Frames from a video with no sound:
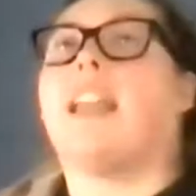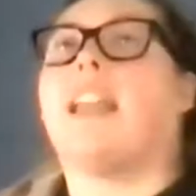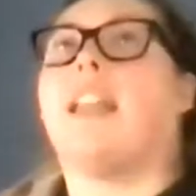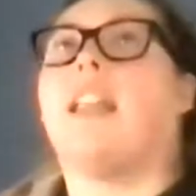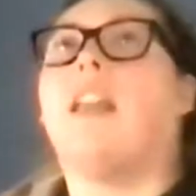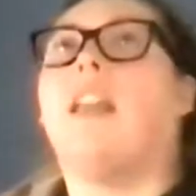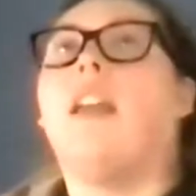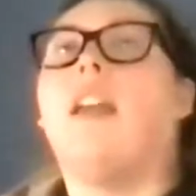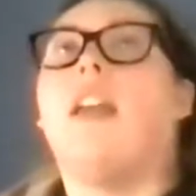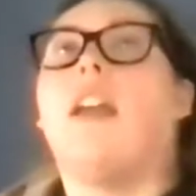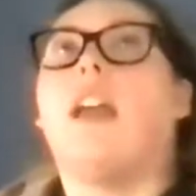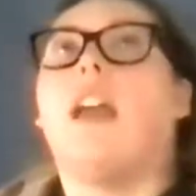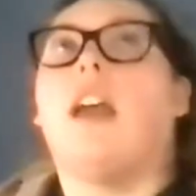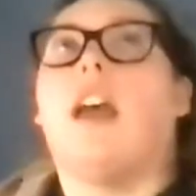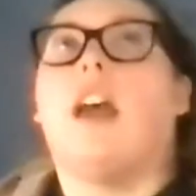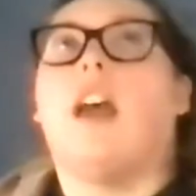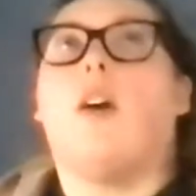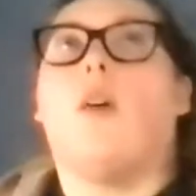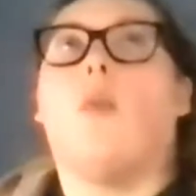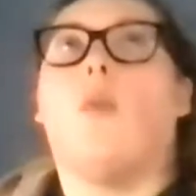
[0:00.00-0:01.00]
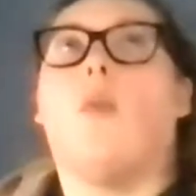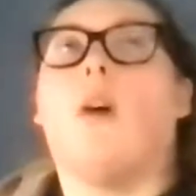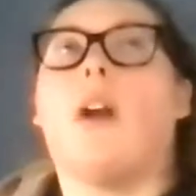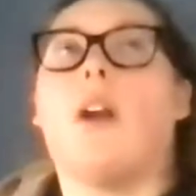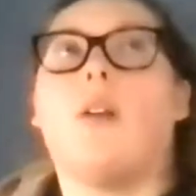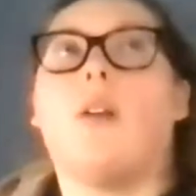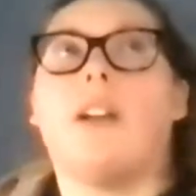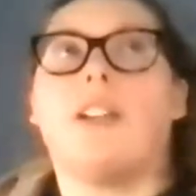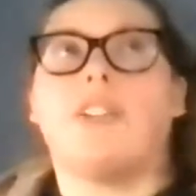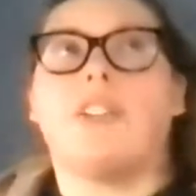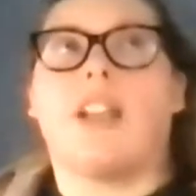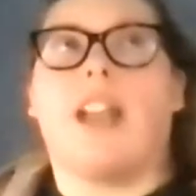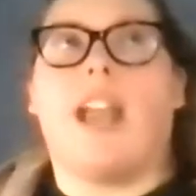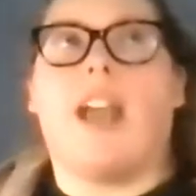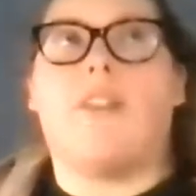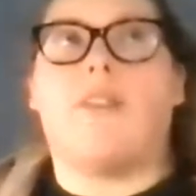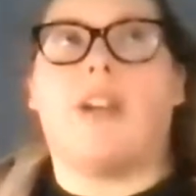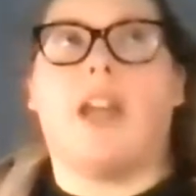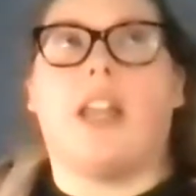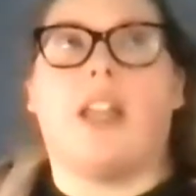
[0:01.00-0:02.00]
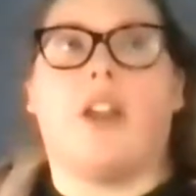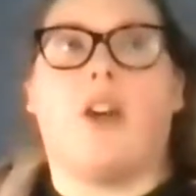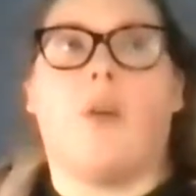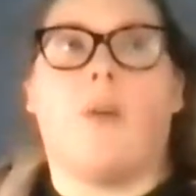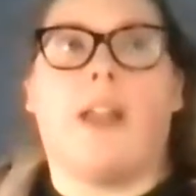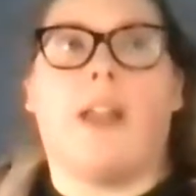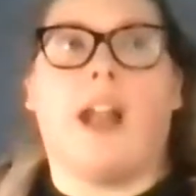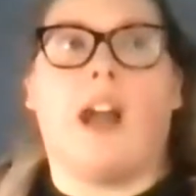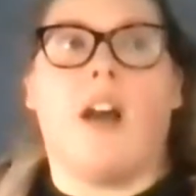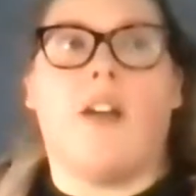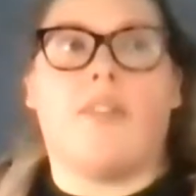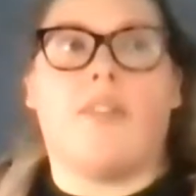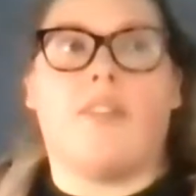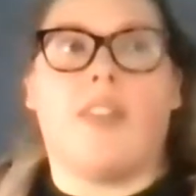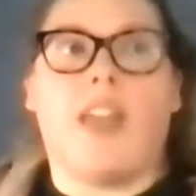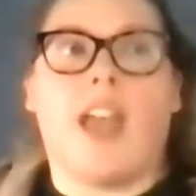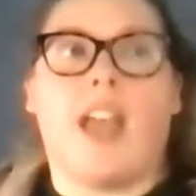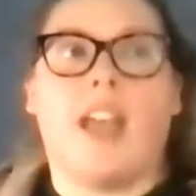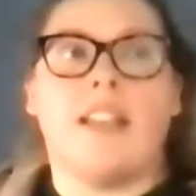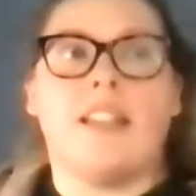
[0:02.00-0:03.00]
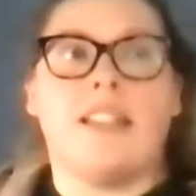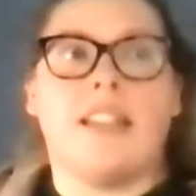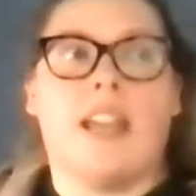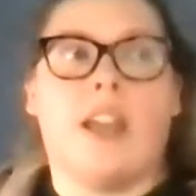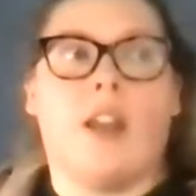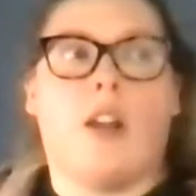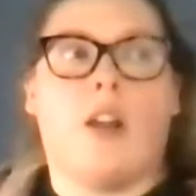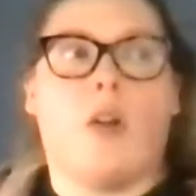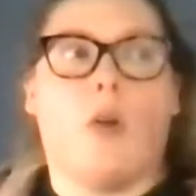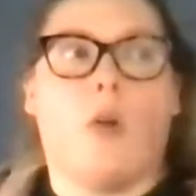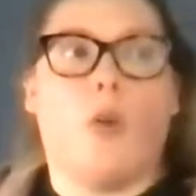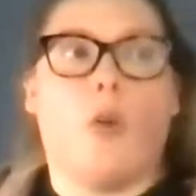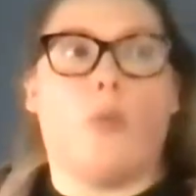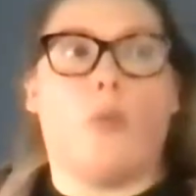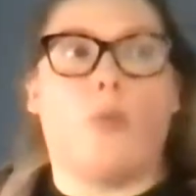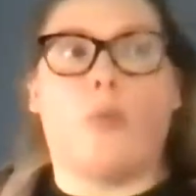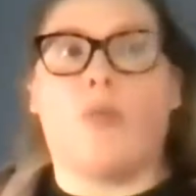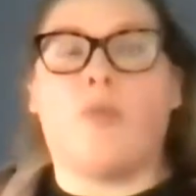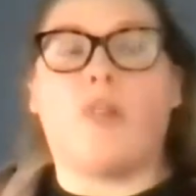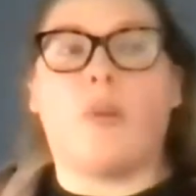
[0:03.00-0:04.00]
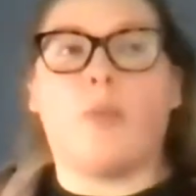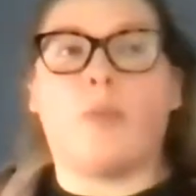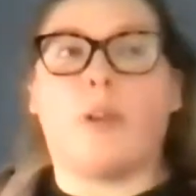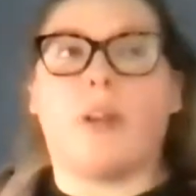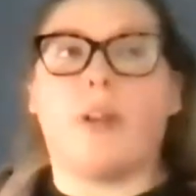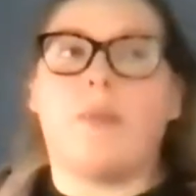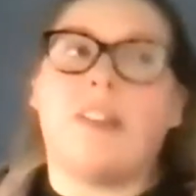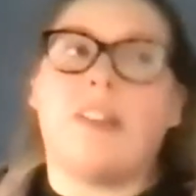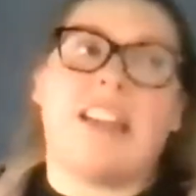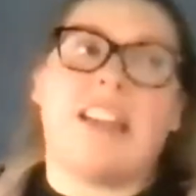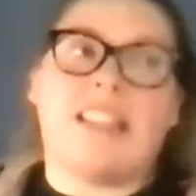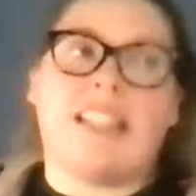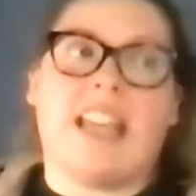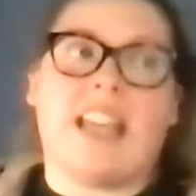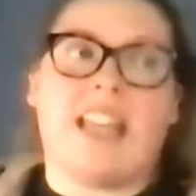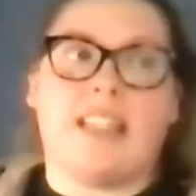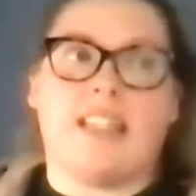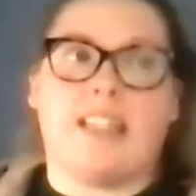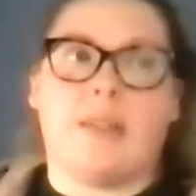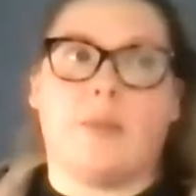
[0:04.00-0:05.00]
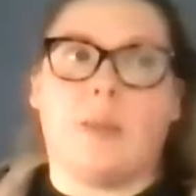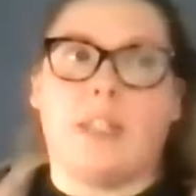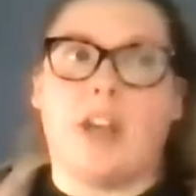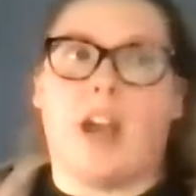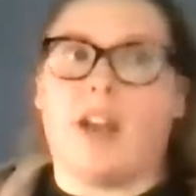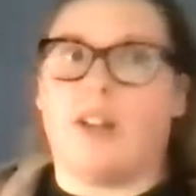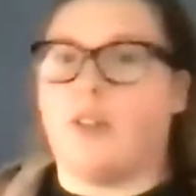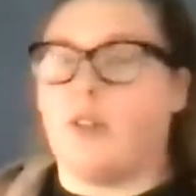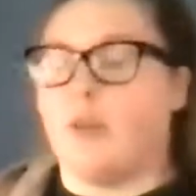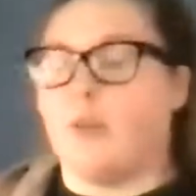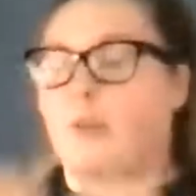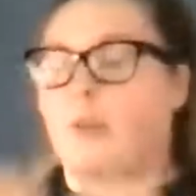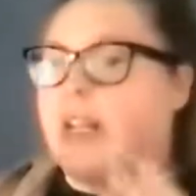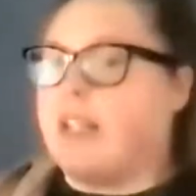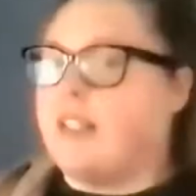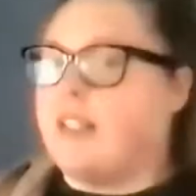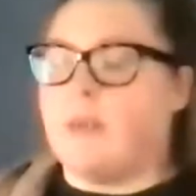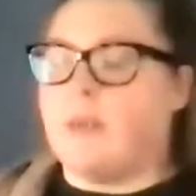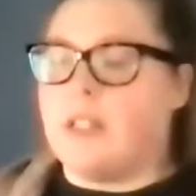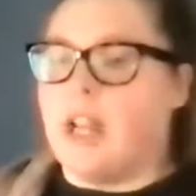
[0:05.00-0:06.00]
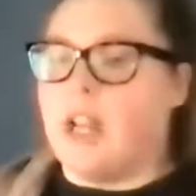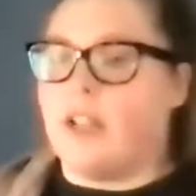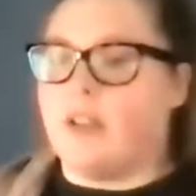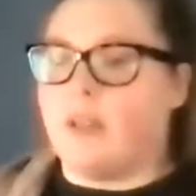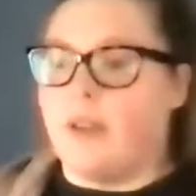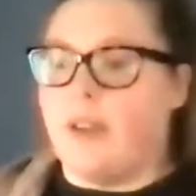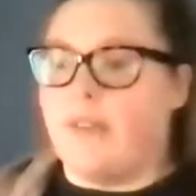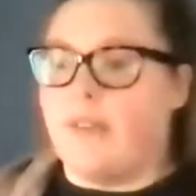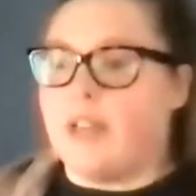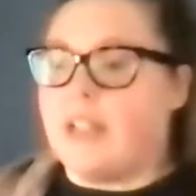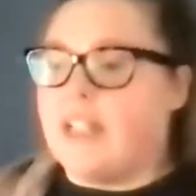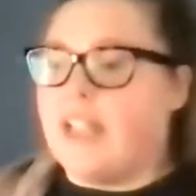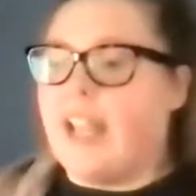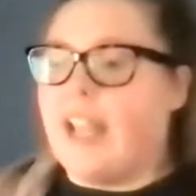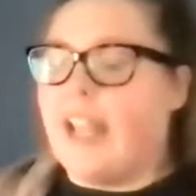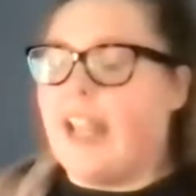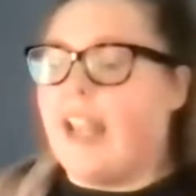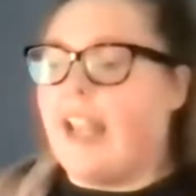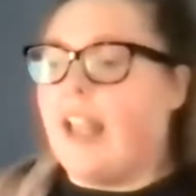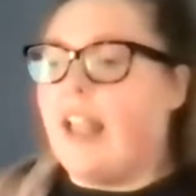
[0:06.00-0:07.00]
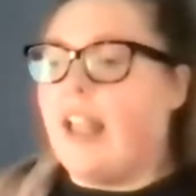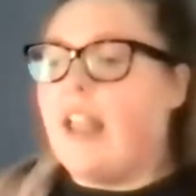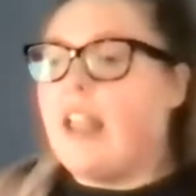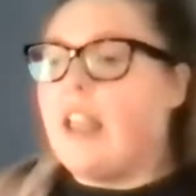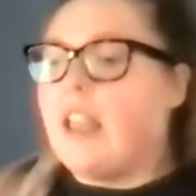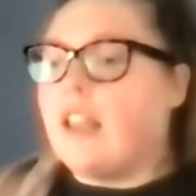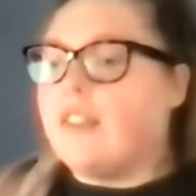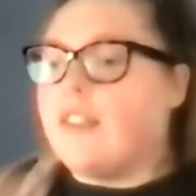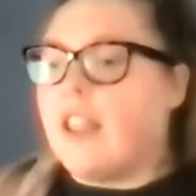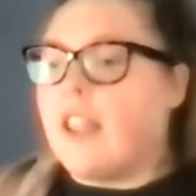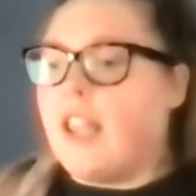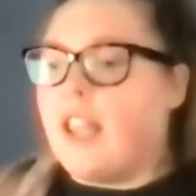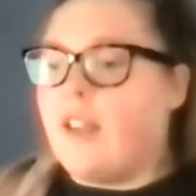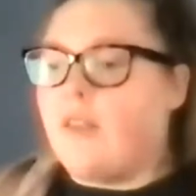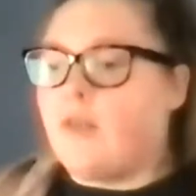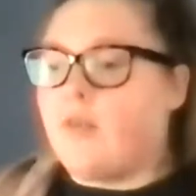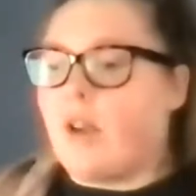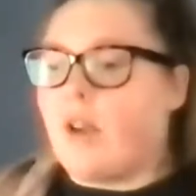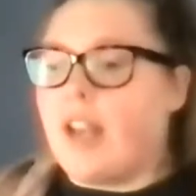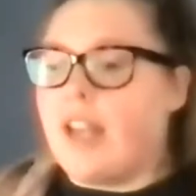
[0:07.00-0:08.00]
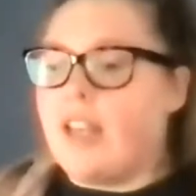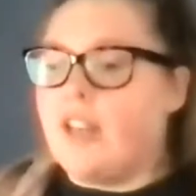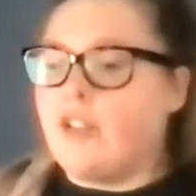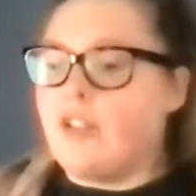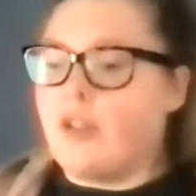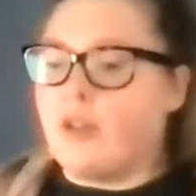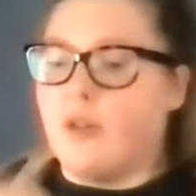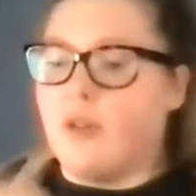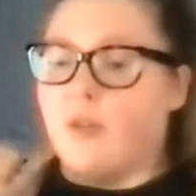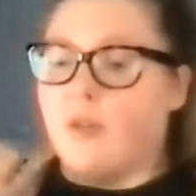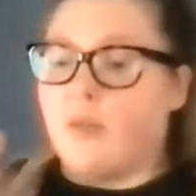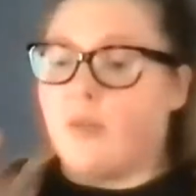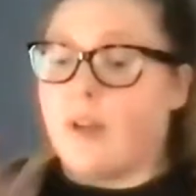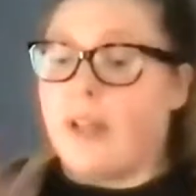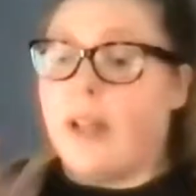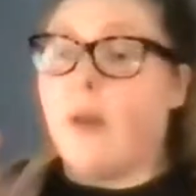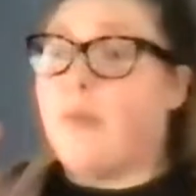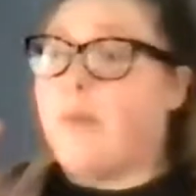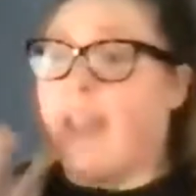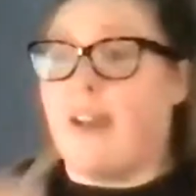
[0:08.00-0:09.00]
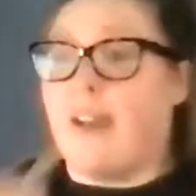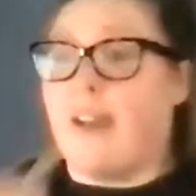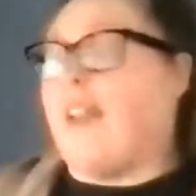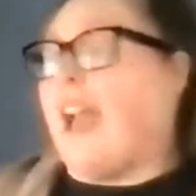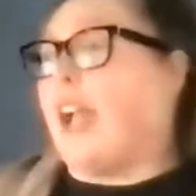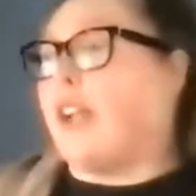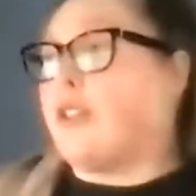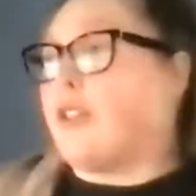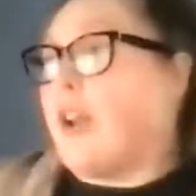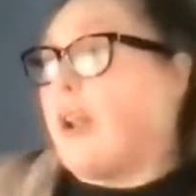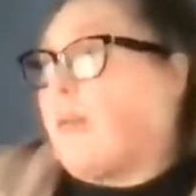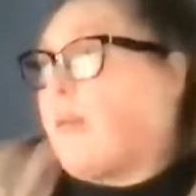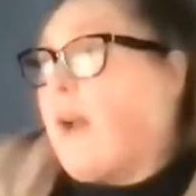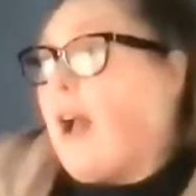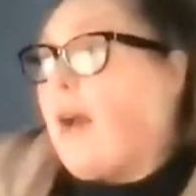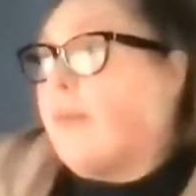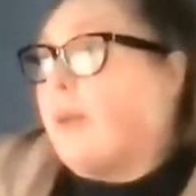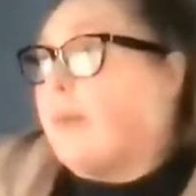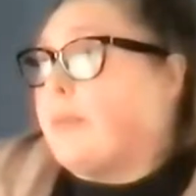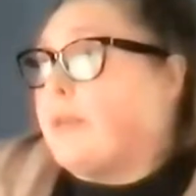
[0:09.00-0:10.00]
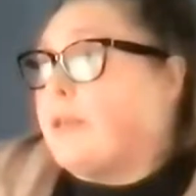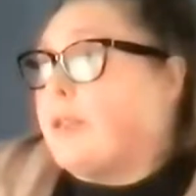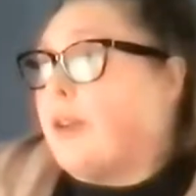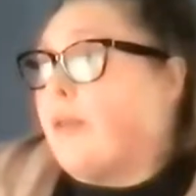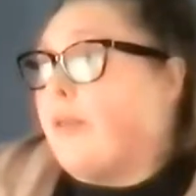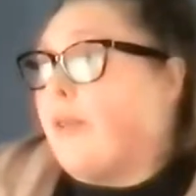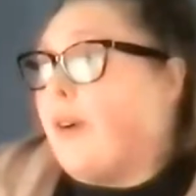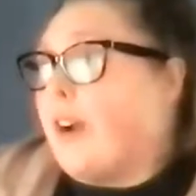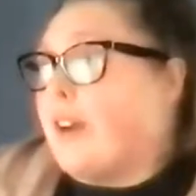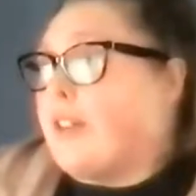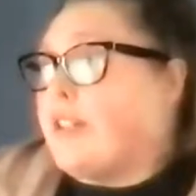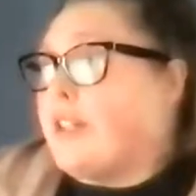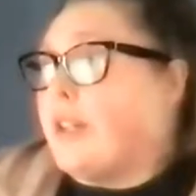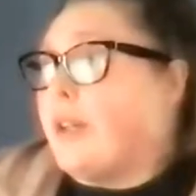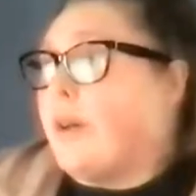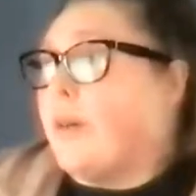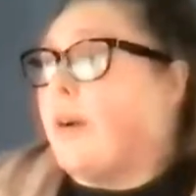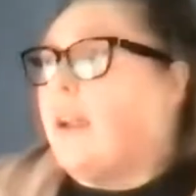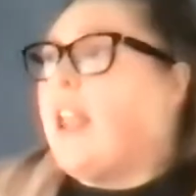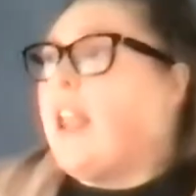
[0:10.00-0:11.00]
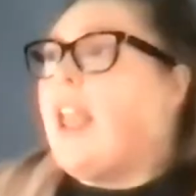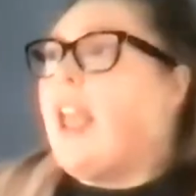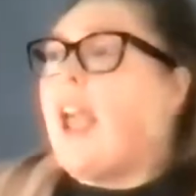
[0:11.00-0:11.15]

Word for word: And one question I have kind of going off of that is that from previous guests that we talk to and brands that we talk to every day, they've run into real manufacturing problems so far, too.